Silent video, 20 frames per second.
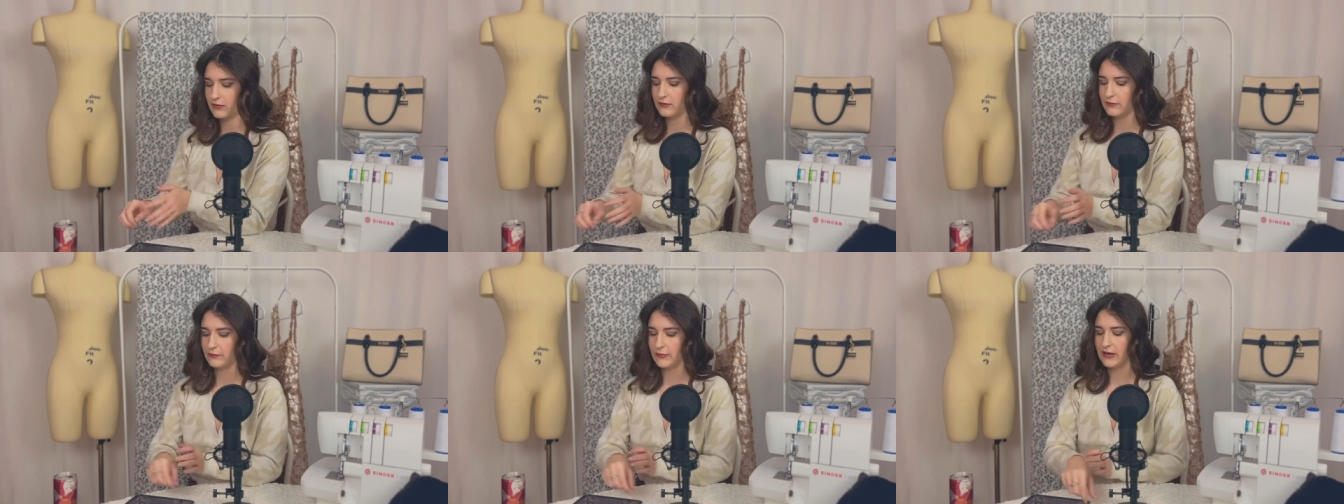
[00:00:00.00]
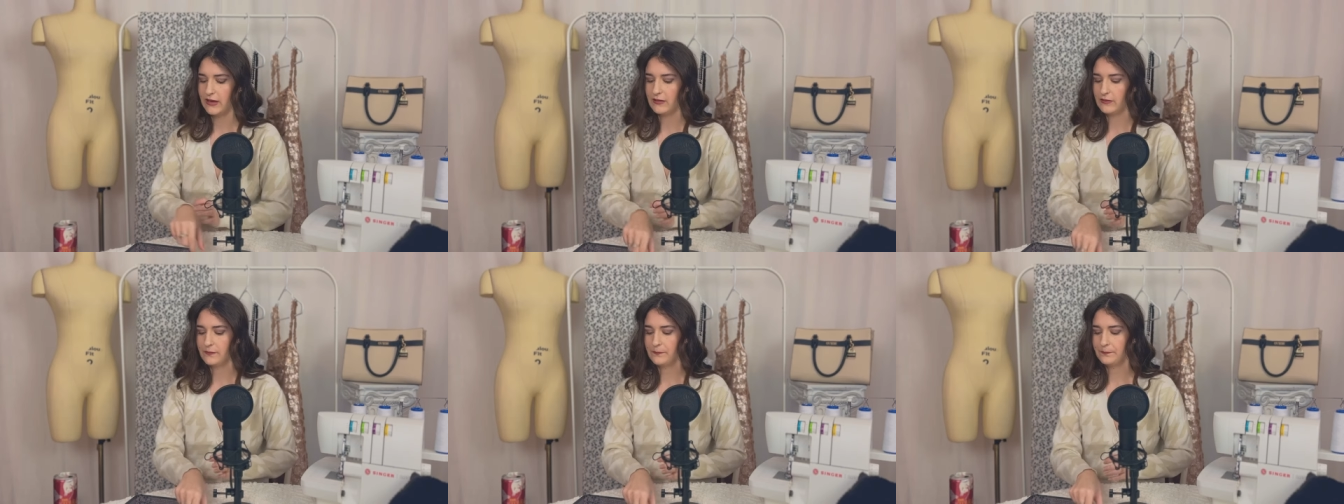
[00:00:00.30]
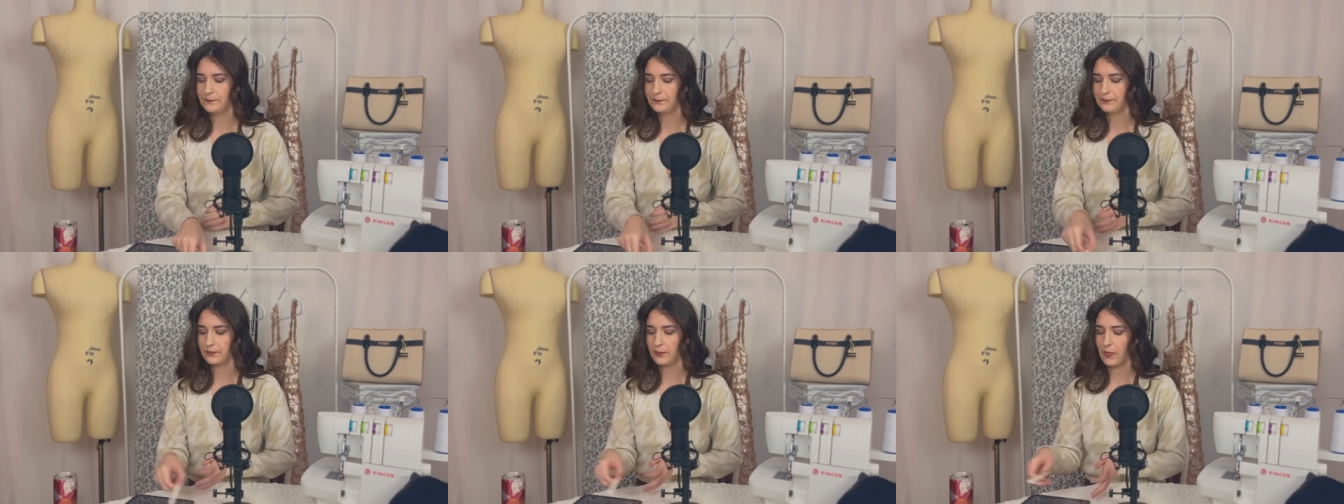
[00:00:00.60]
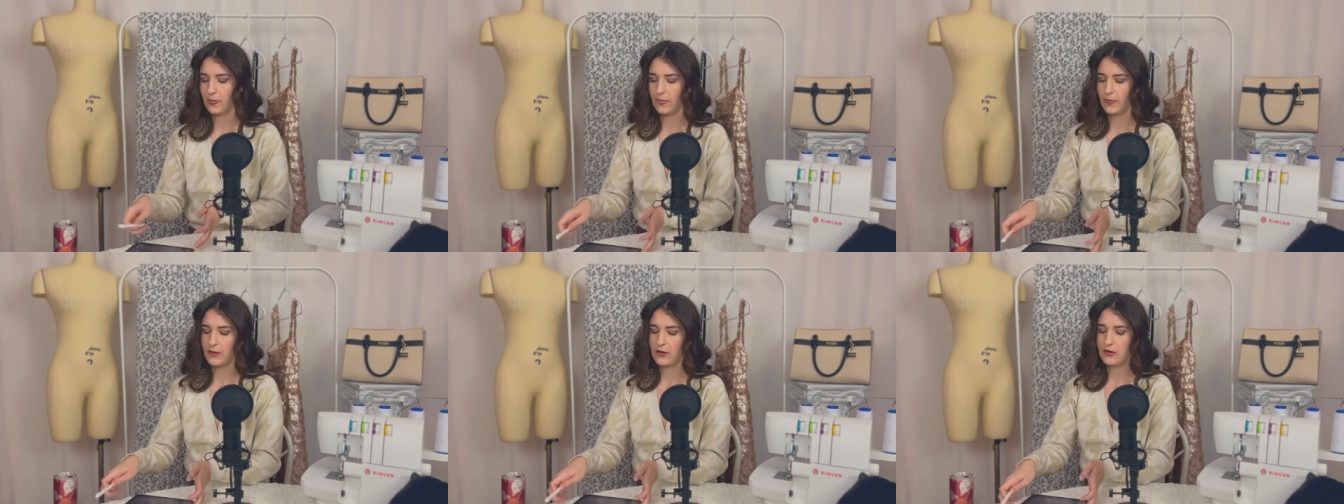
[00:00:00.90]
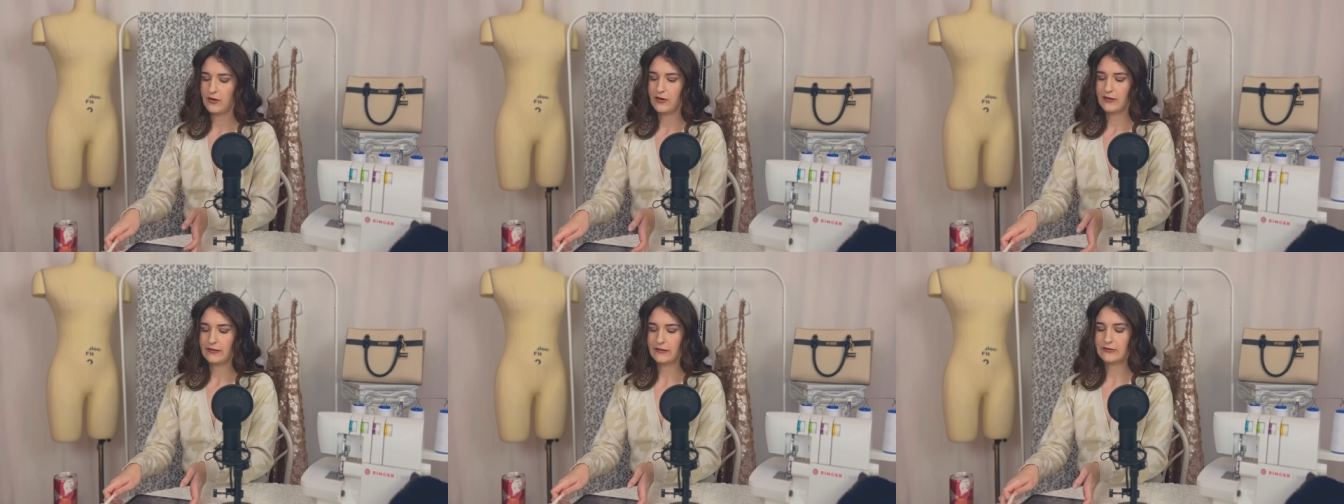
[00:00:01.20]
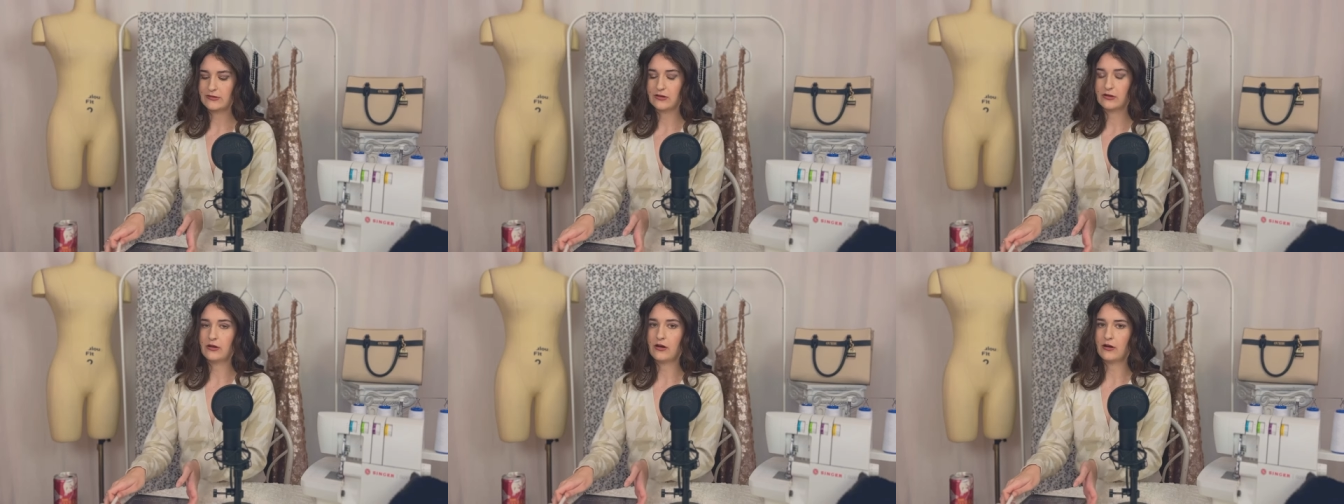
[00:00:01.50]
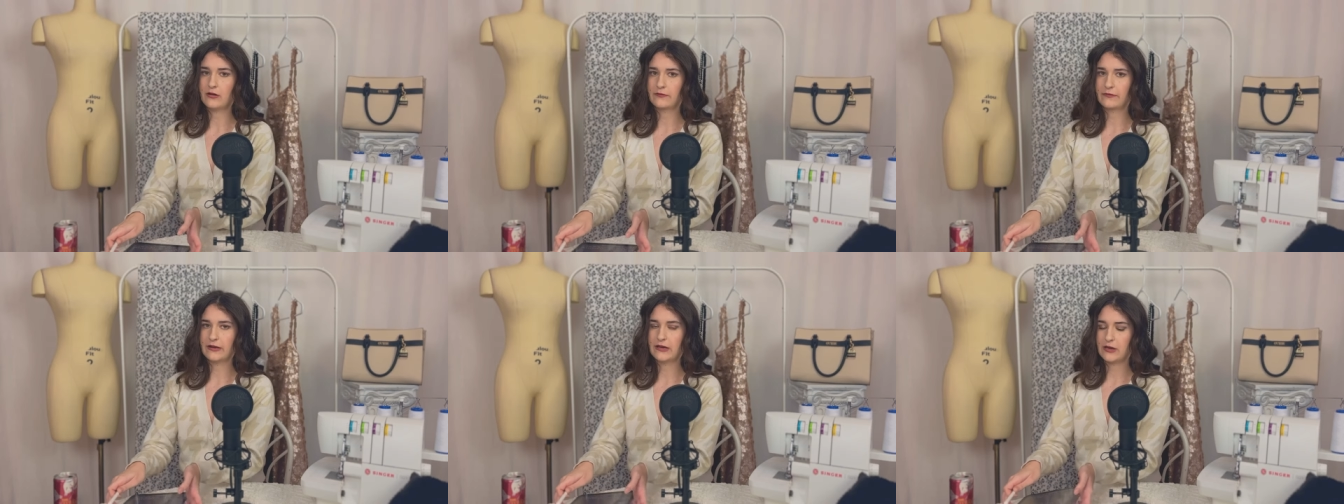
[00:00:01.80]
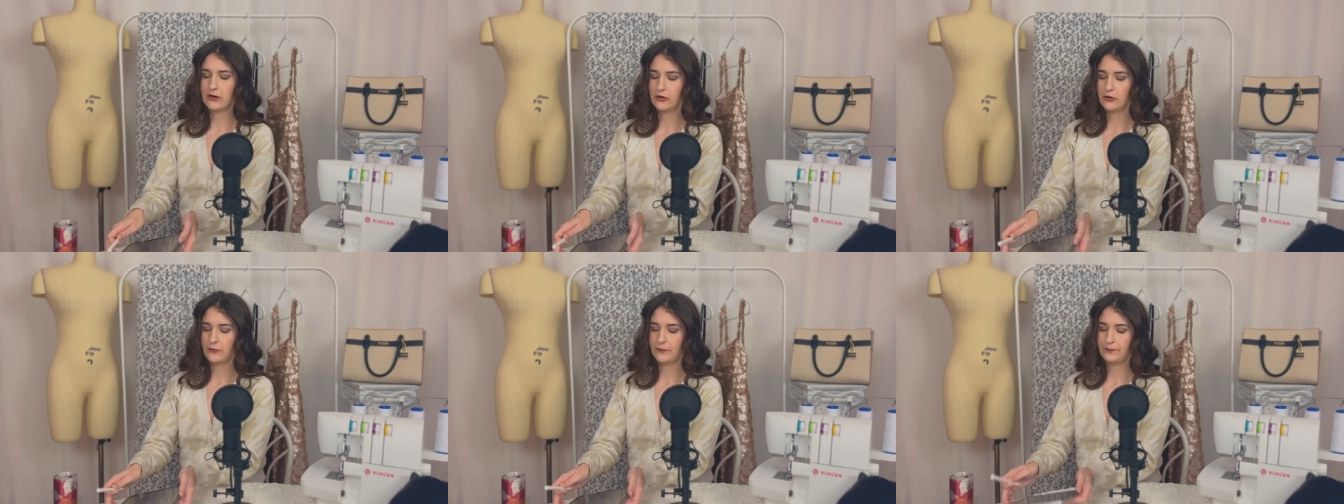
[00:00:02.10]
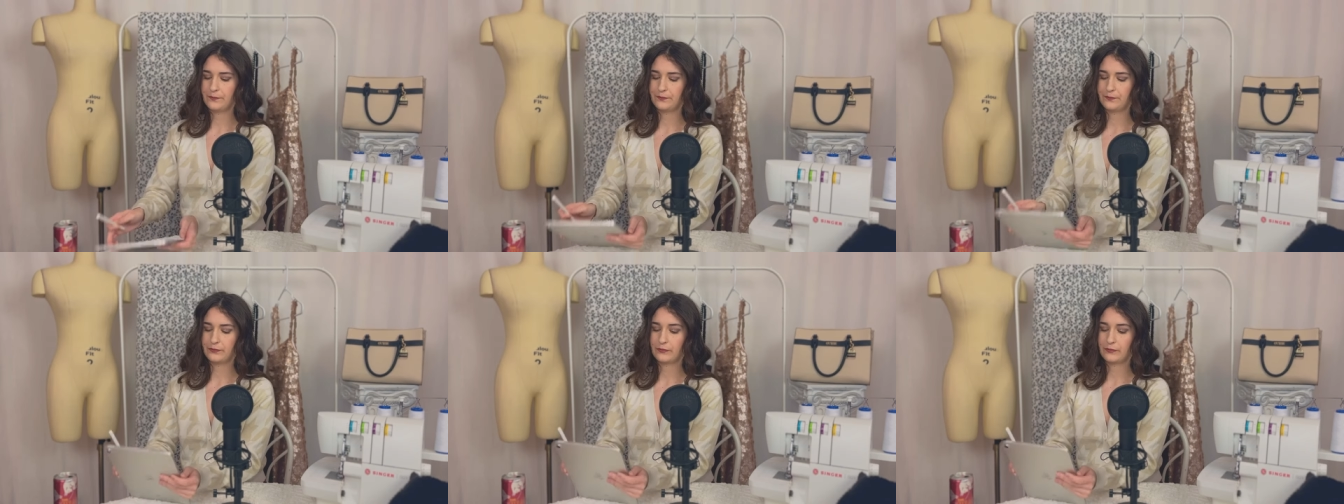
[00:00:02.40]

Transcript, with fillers: Man. That was a long video.